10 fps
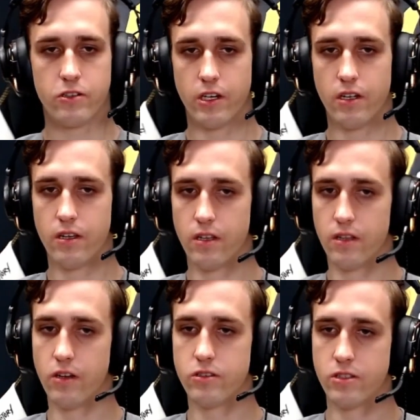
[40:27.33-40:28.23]
shot.
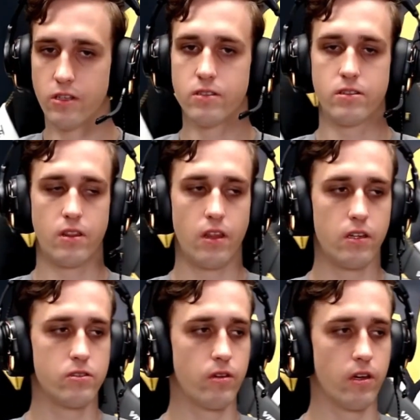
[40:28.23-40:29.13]
There's still
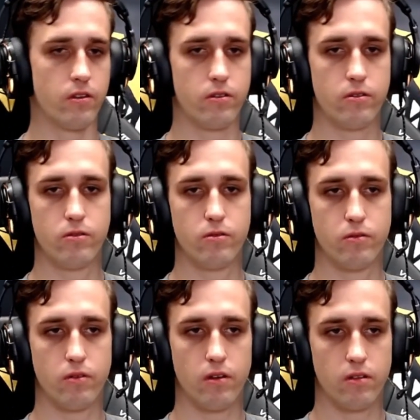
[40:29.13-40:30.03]
things you can do,
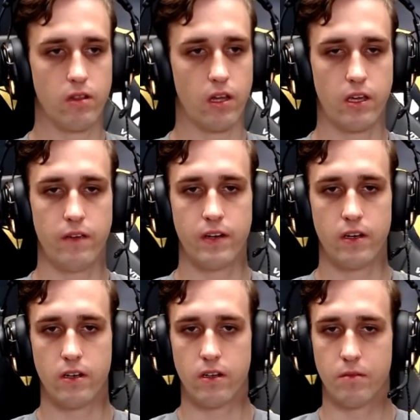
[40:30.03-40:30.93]
like even
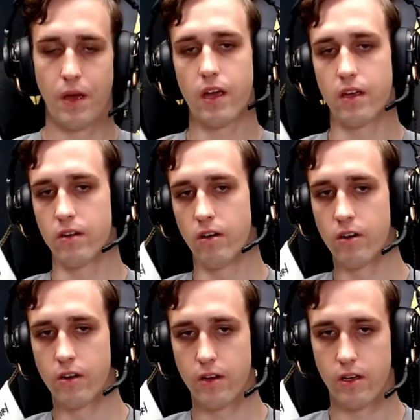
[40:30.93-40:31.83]
in back in
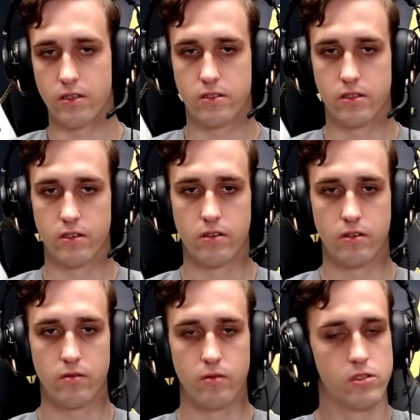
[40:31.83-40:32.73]
Hong days,
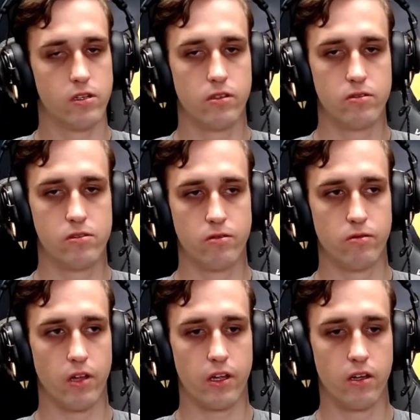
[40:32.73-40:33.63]
we still used to
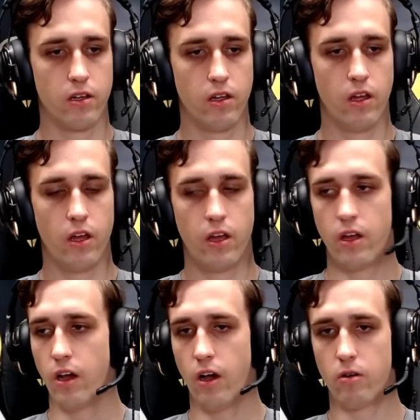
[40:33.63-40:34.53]
like,
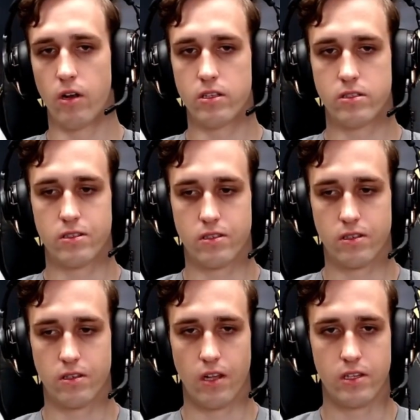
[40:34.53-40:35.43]
oh,
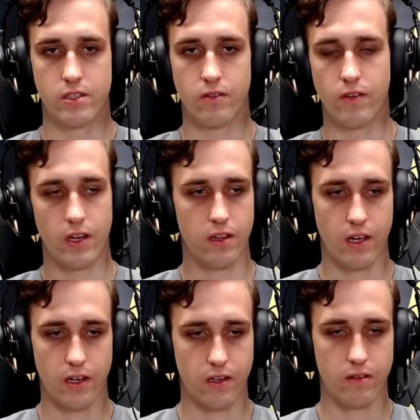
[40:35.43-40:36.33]
let's invite
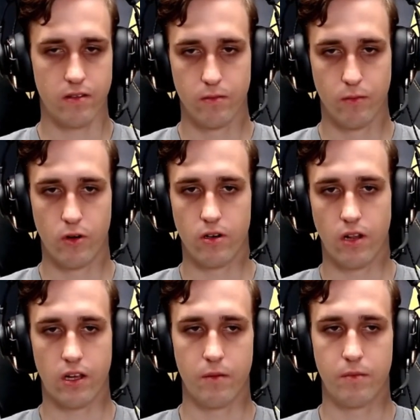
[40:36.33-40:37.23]
like more,
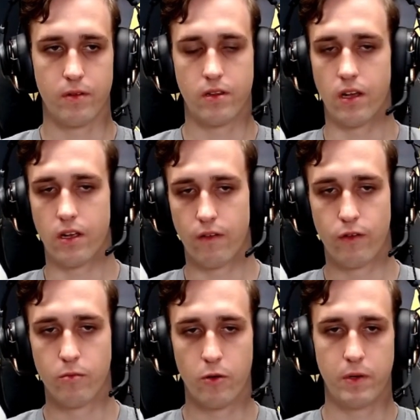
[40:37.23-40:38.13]
like a bit, like a
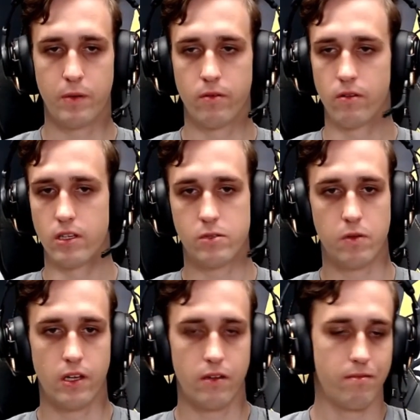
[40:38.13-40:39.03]
few more people. Let's
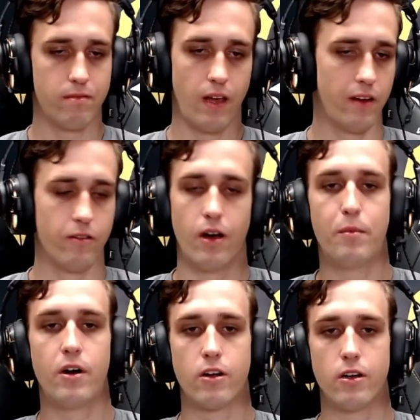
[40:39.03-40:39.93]
play, I don't know,
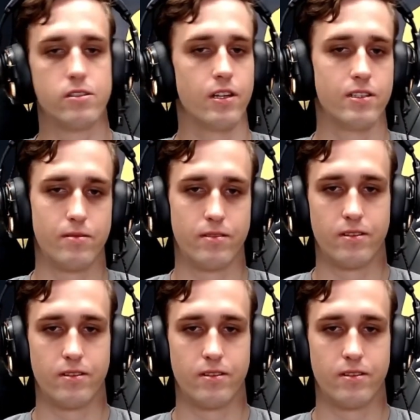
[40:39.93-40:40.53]
Among Us. Let's